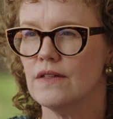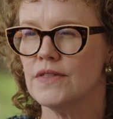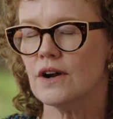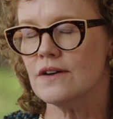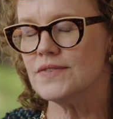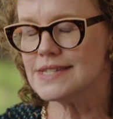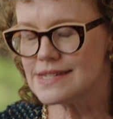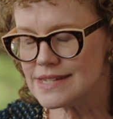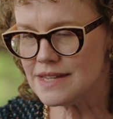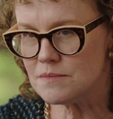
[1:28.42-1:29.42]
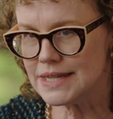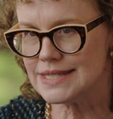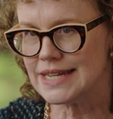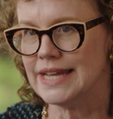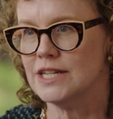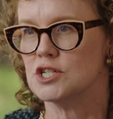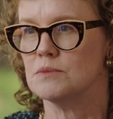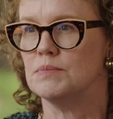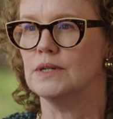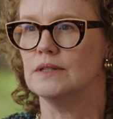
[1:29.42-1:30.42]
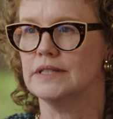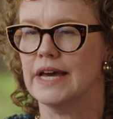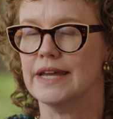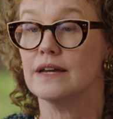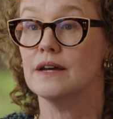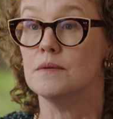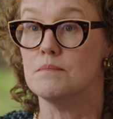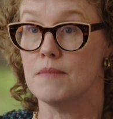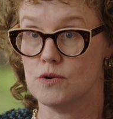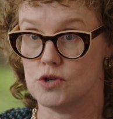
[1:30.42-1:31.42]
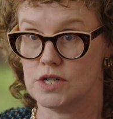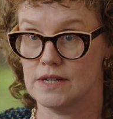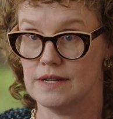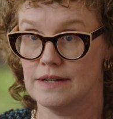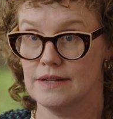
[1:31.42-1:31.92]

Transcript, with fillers: that often seem intangible, like emotion,